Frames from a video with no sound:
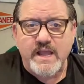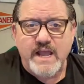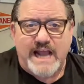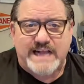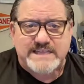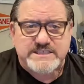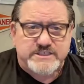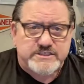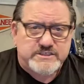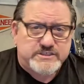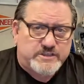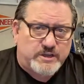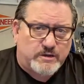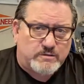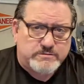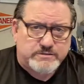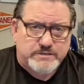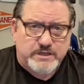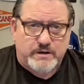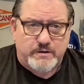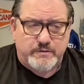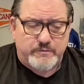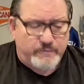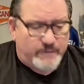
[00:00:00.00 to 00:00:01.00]
I just told
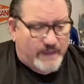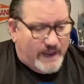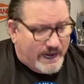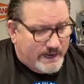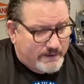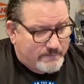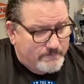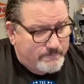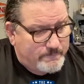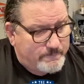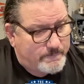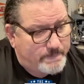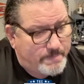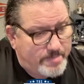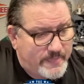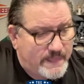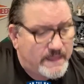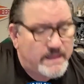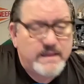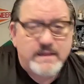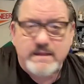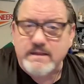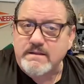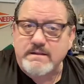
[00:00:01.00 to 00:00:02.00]
Tone that.
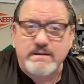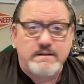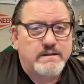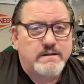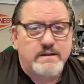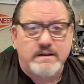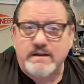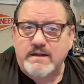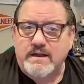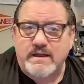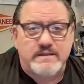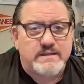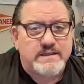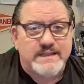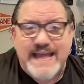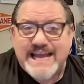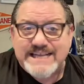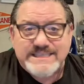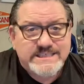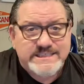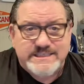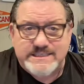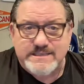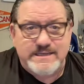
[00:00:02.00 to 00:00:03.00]

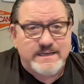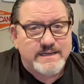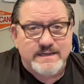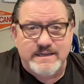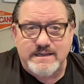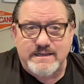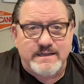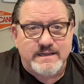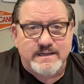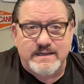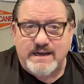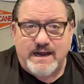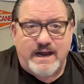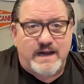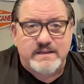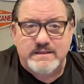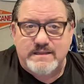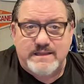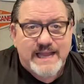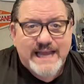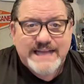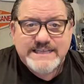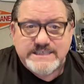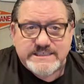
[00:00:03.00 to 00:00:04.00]
Unless,
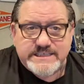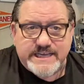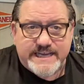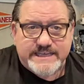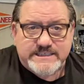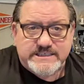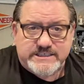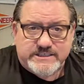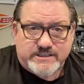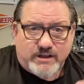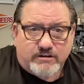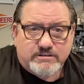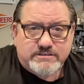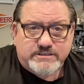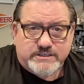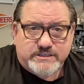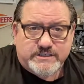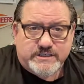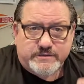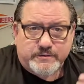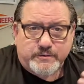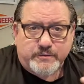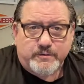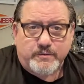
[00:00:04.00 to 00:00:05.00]
unless he starts
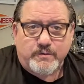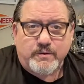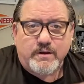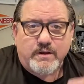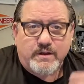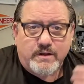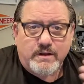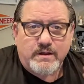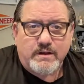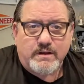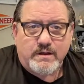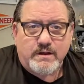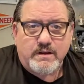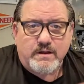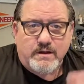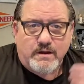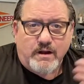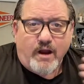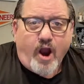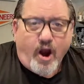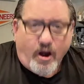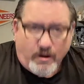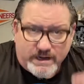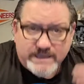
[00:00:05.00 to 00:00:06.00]
to
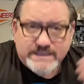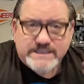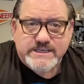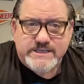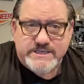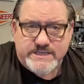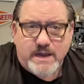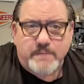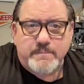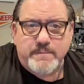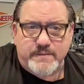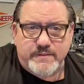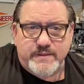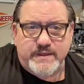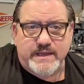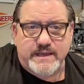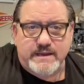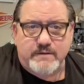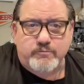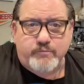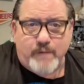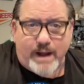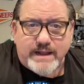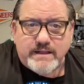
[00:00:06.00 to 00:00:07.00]
harness some of
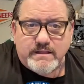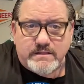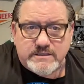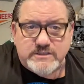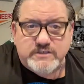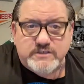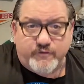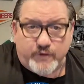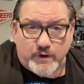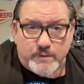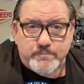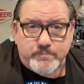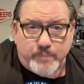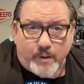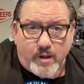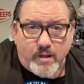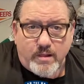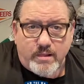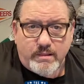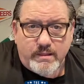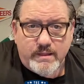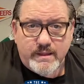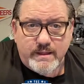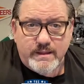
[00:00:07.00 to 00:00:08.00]
the reckless
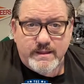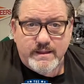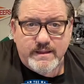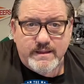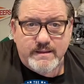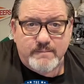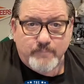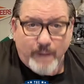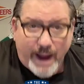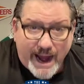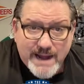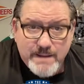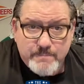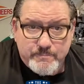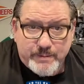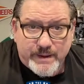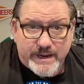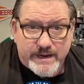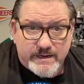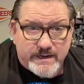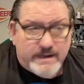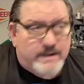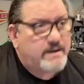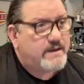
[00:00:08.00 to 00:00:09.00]
football, my
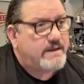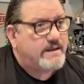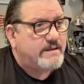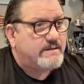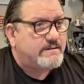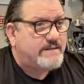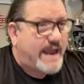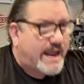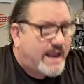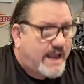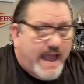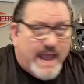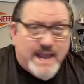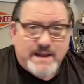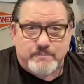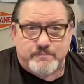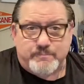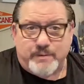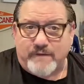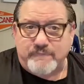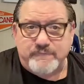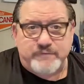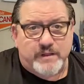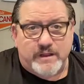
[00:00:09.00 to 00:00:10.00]
opinion, that guy in
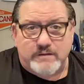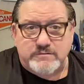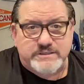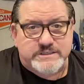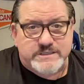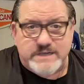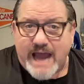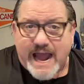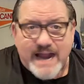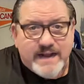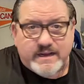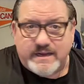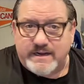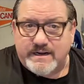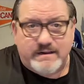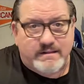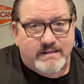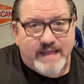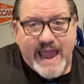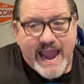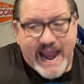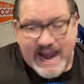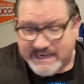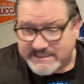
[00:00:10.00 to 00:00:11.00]
Buffalo's not going to
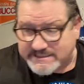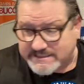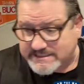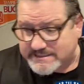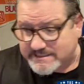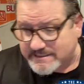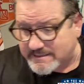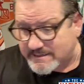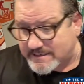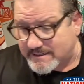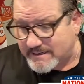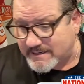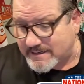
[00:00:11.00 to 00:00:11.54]
last.